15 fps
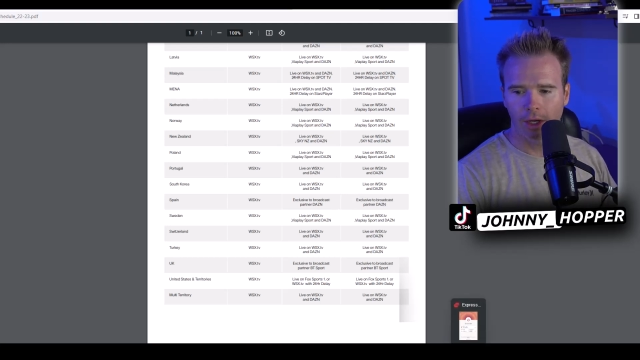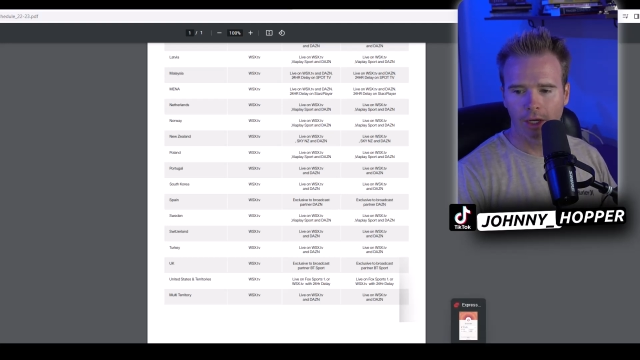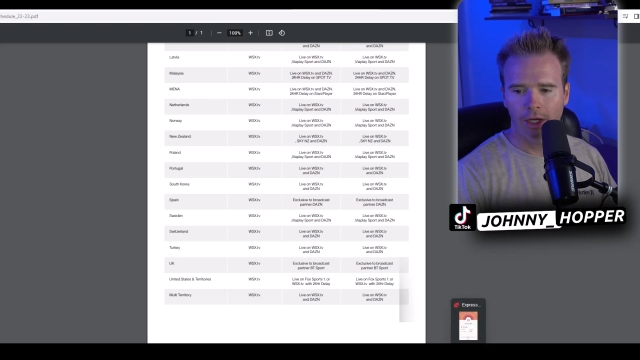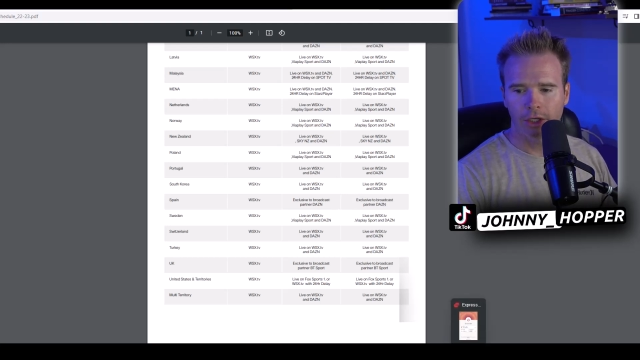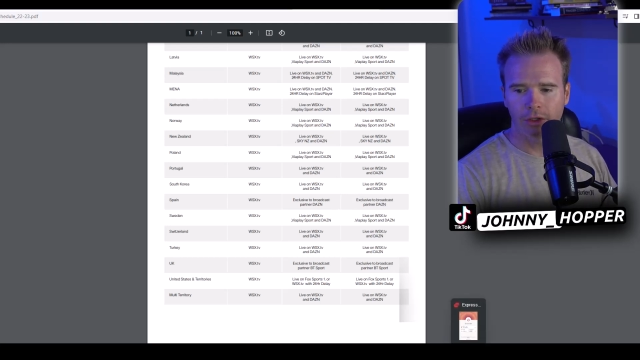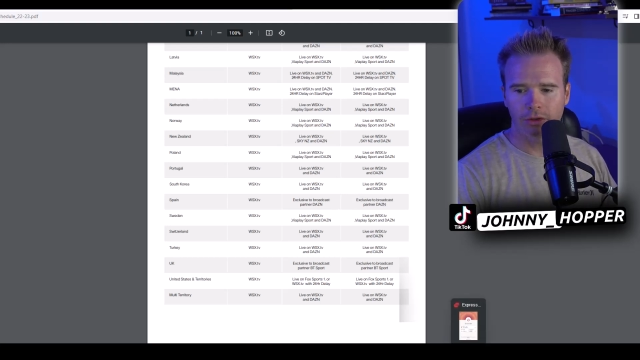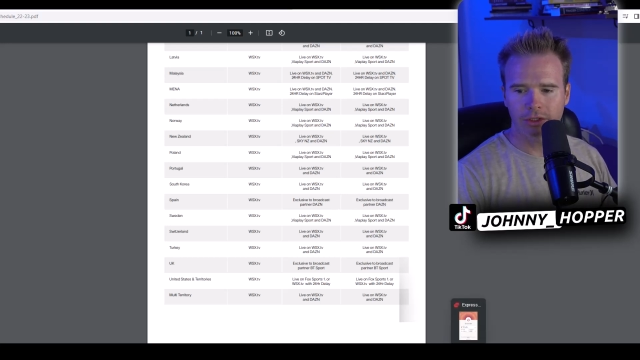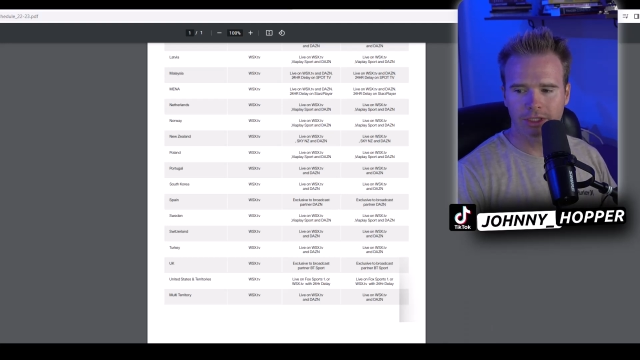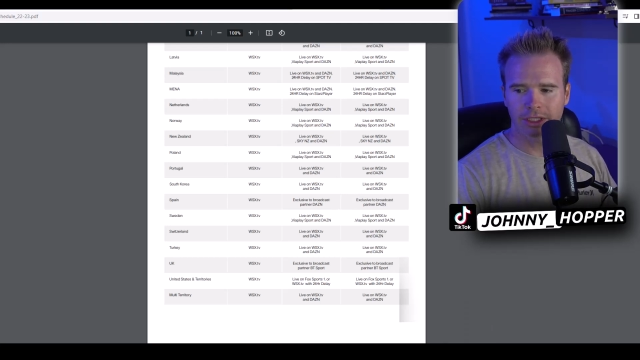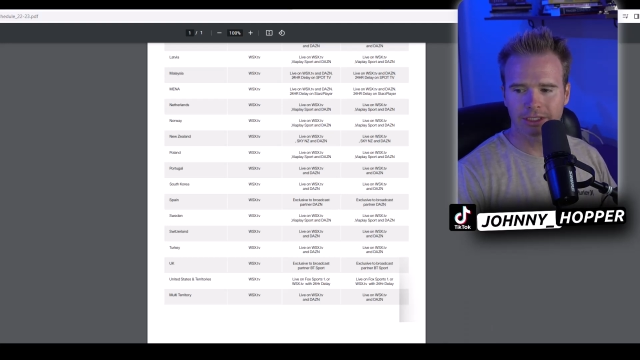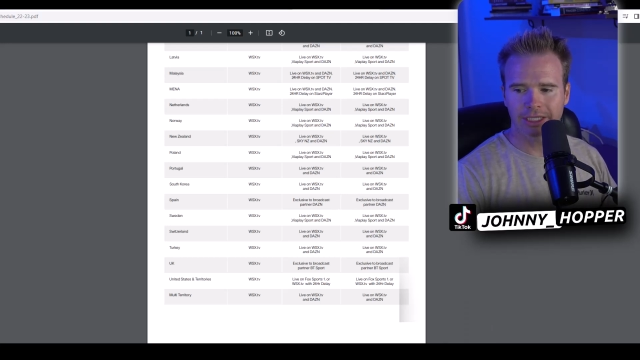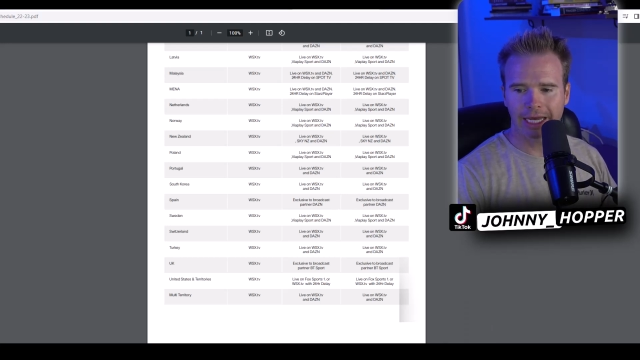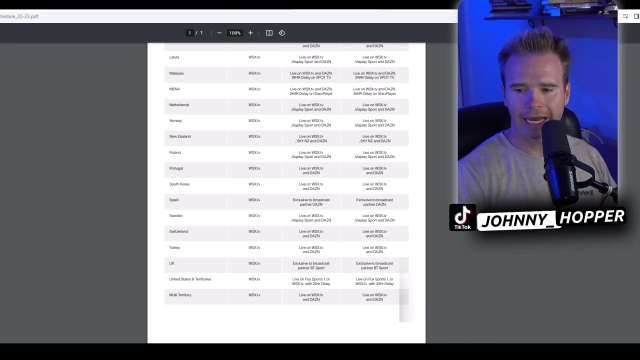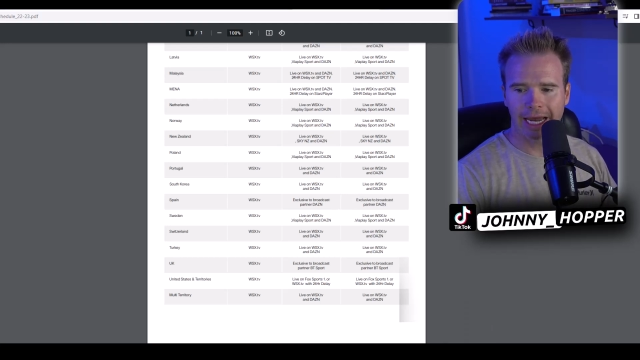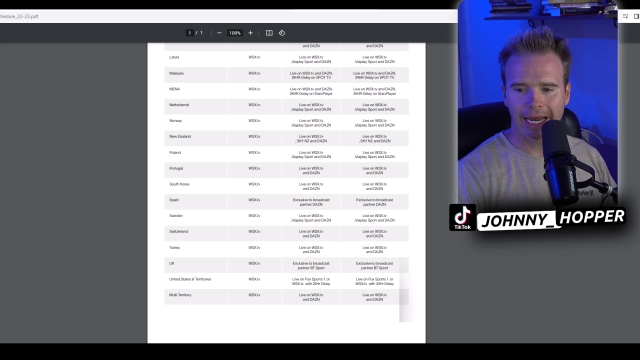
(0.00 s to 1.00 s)
use this
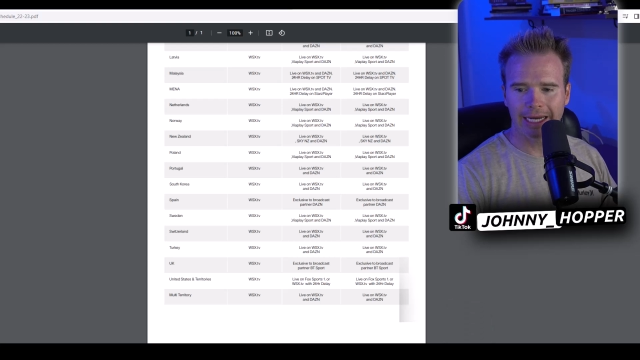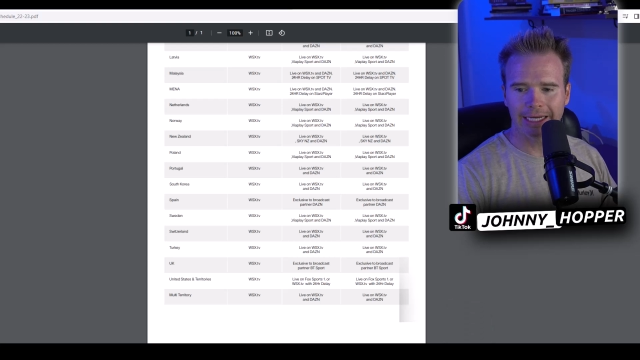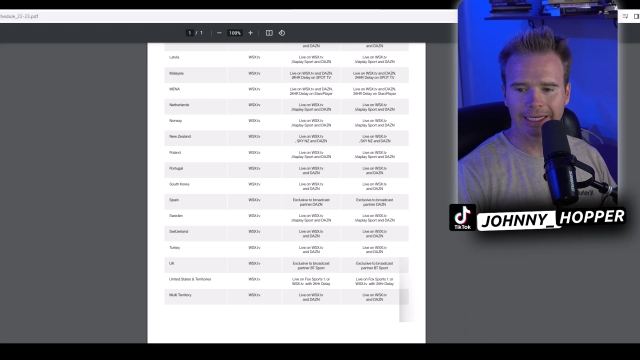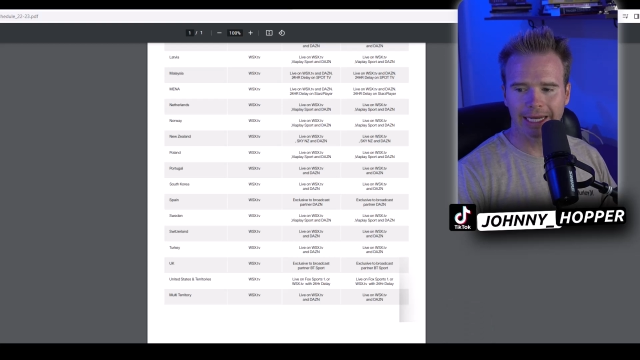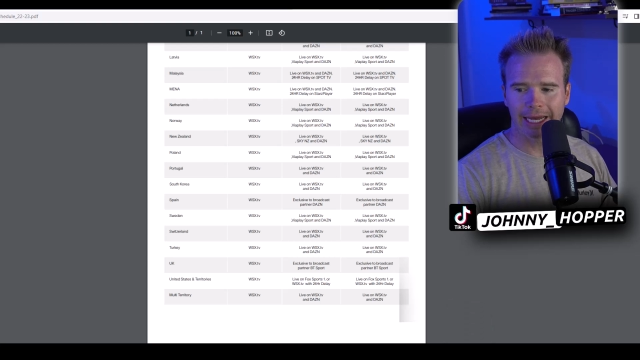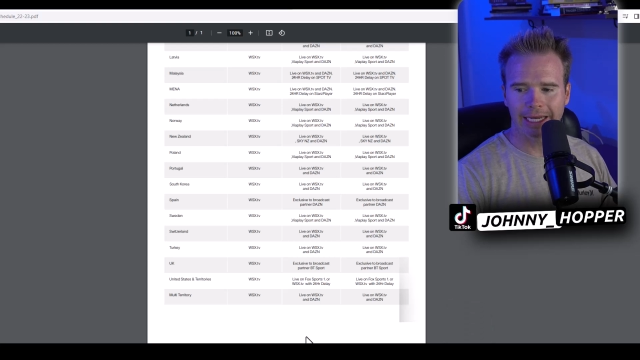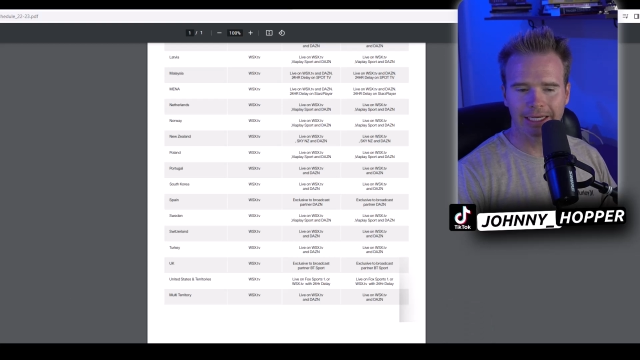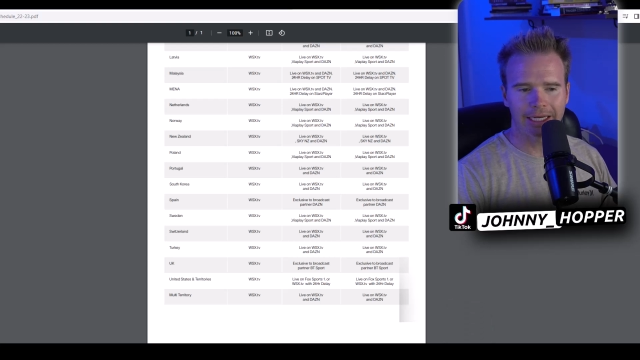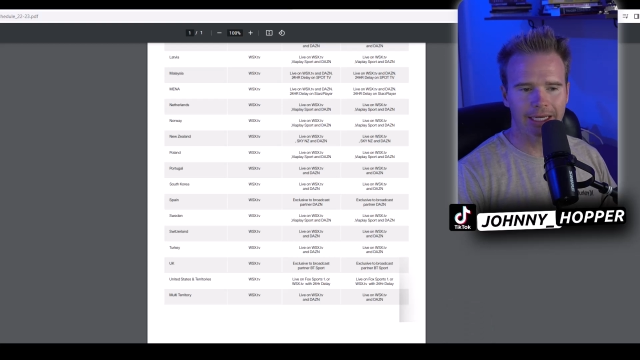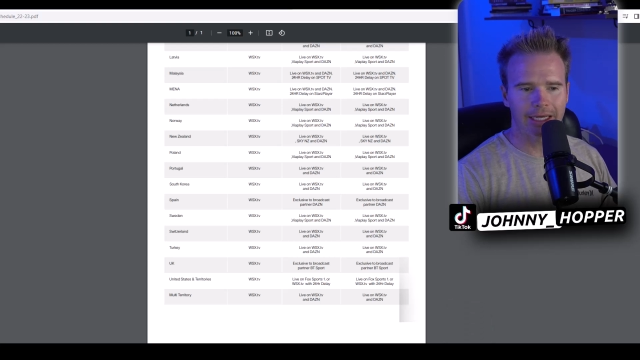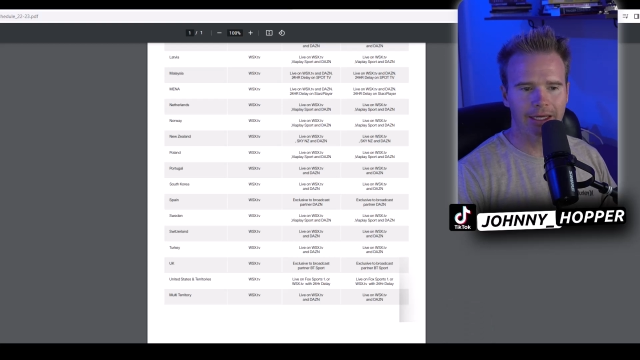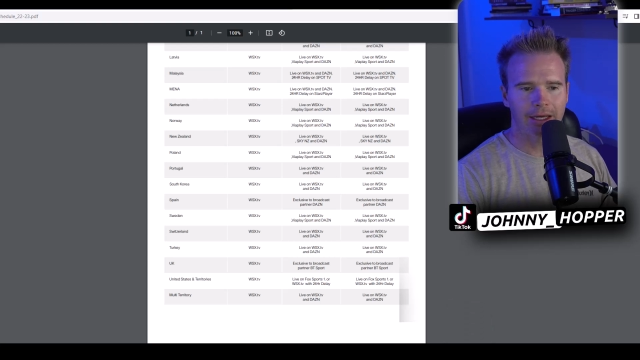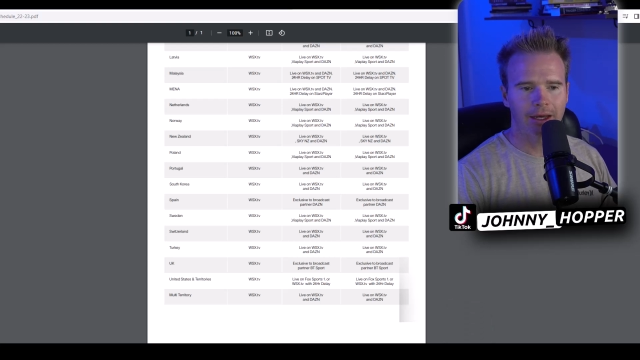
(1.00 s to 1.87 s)
handy dandy